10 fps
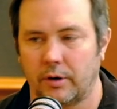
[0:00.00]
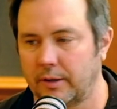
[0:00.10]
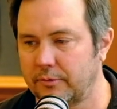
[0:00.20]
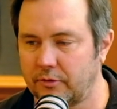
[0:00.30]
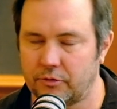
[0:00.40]
and
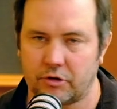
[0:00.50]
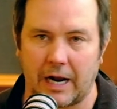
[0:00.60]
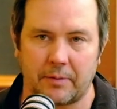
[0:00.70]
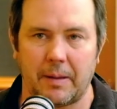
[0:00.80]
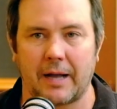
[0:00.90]
it
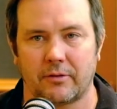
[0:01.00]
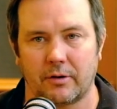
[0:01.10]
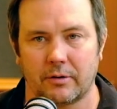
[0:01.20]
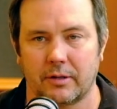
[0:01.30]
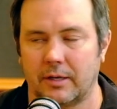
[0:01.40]
tracked back to
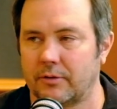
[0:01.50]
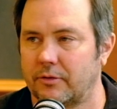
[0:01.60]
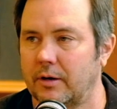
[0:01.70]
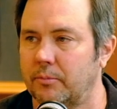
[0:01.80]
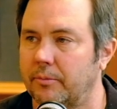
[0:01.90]
her leading the
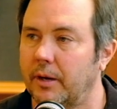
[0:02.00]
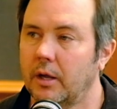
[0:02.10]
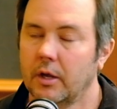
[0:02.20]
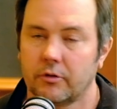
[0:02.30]
sit-in movement.